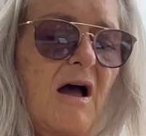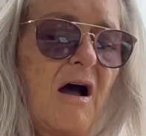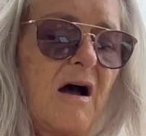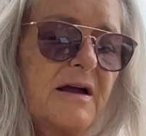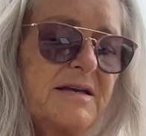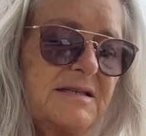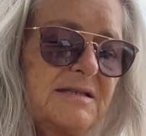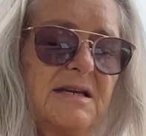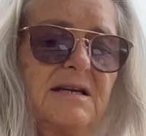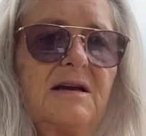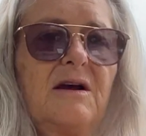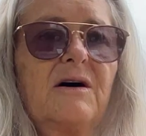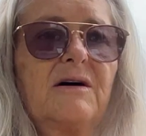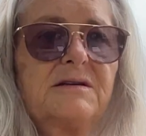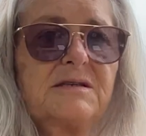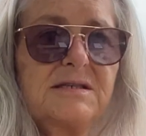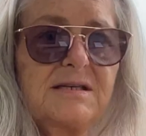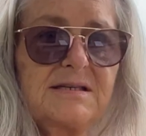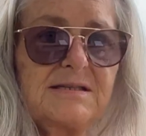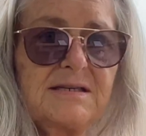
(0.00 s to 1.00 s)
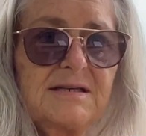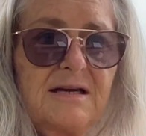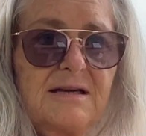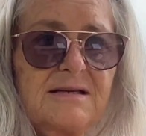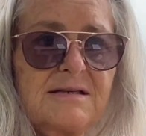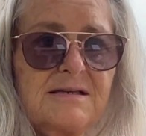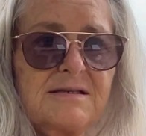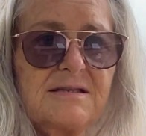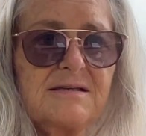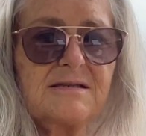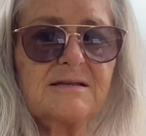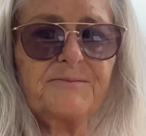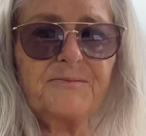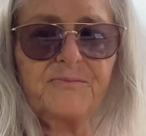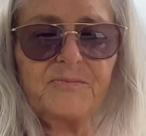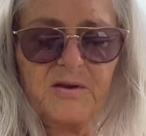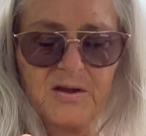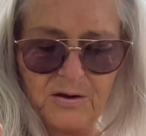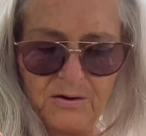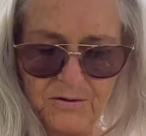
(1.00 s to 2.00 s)
I see consciousness.
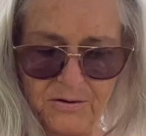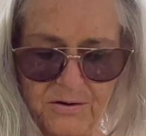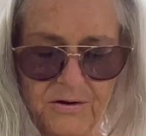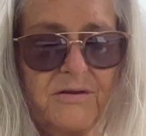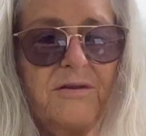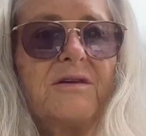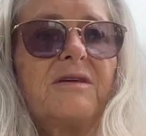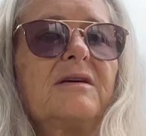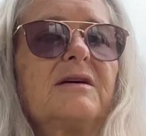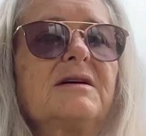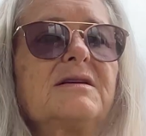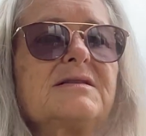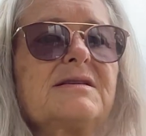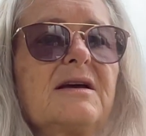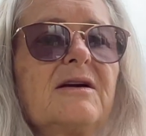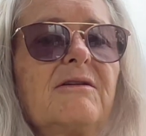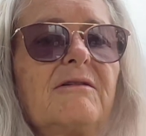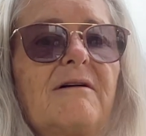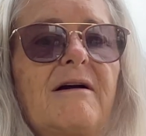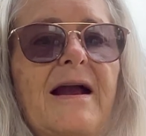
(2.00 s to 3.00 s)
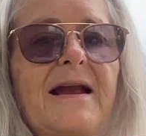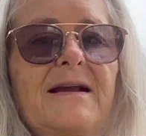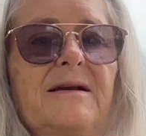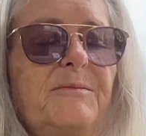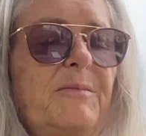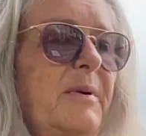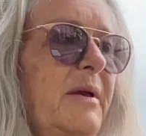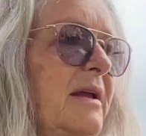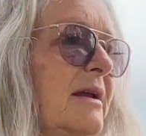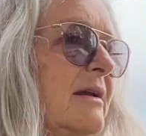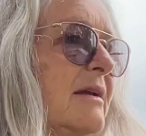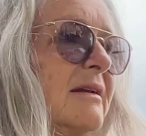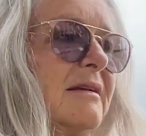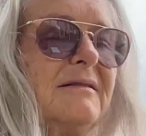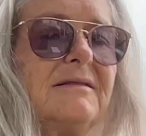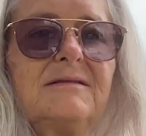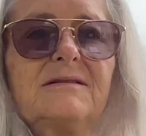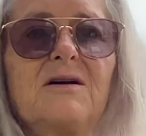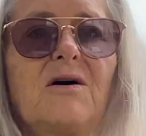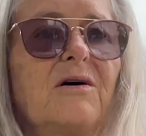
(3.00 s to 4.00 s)
Earth is a great big
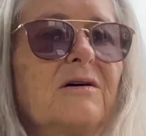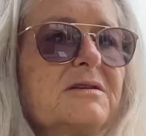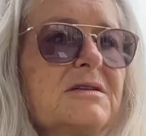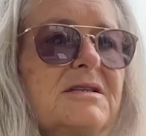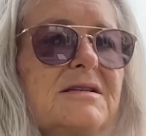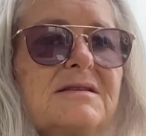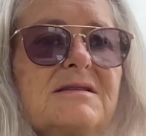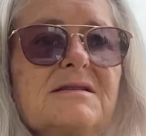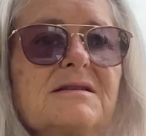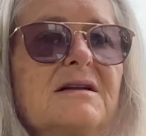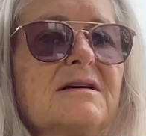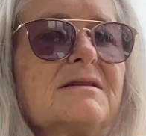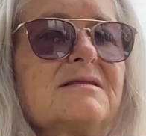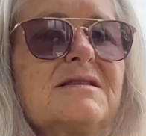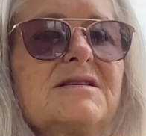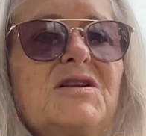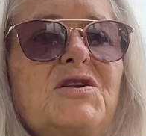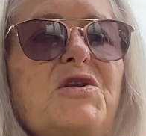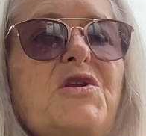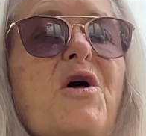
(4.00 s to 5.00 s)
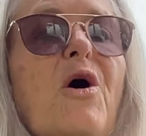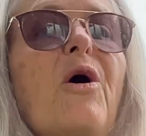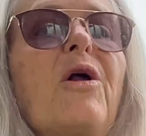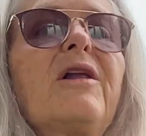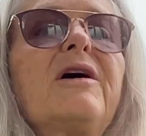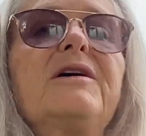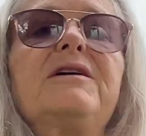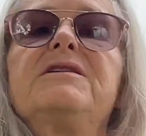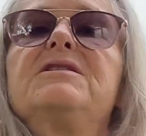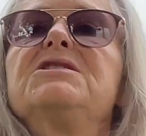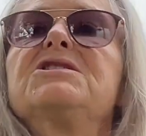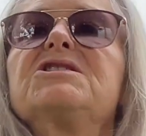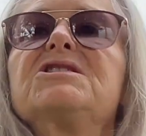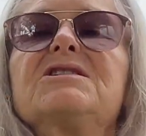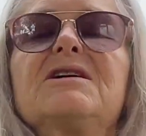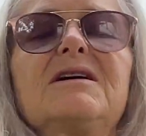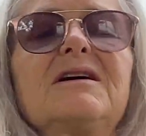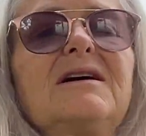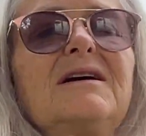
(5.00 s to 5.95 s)
consciousness, knowledge,